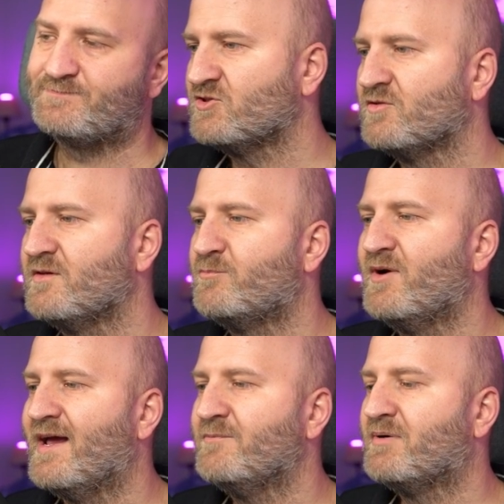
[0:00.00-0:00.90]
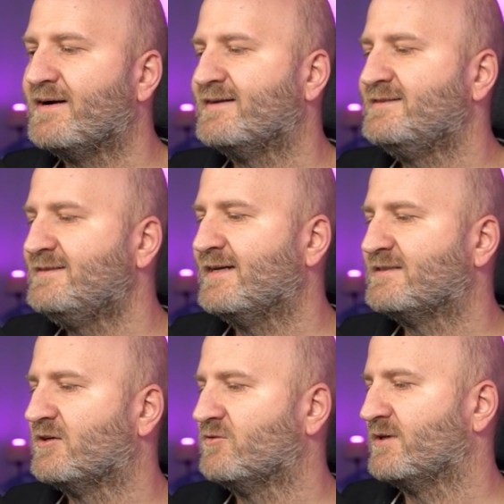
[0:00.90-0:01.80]
So the brand by ID
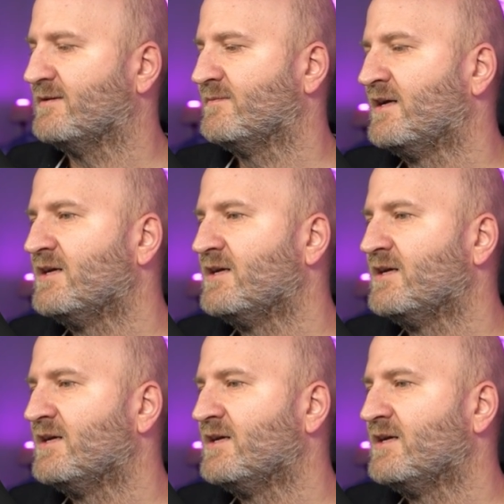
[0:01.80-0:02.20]
data loader.